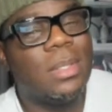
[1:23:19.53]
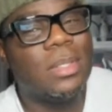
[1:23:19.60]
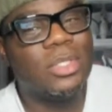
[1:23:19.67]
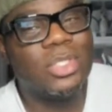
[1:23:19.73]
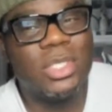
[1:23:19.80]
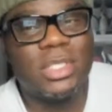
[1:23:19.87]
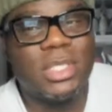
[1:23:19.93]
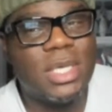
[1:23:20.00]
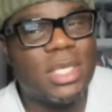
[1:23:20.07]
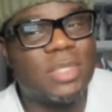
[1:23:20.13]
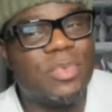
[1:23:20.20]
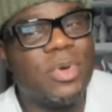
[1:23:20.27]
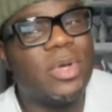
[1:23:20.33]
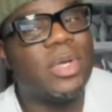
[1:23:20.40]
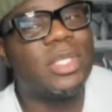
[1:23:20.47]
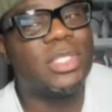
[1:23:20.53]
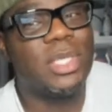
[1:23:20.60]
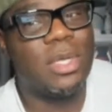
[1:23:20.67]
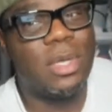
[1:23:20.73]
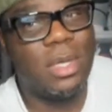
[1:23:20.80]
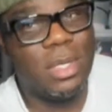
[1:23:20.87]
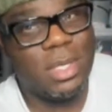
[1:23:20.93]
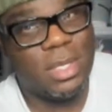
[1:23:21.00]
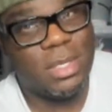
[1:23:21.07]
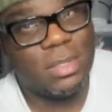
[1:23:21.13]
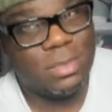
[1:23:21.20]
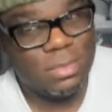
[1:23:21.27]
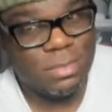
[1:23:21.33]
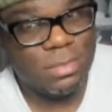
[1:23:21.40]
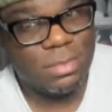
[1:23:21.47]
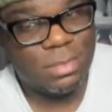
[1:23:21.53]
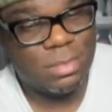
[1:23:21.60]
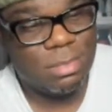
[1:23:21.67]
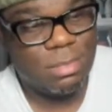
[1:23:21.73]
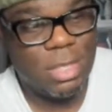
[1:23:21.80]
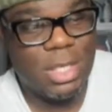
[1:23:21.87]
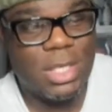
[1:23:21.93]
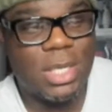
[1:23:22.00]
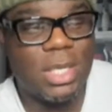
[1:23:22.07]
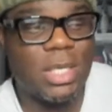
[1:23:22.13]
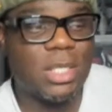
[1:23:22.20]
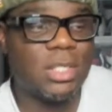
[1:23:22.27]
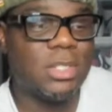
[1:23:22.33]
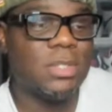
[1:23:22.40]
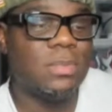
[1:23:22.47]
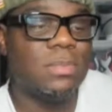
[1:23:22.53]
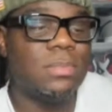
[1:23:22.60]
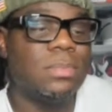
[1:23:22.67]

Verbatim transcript: just kicks. We're gonna talk because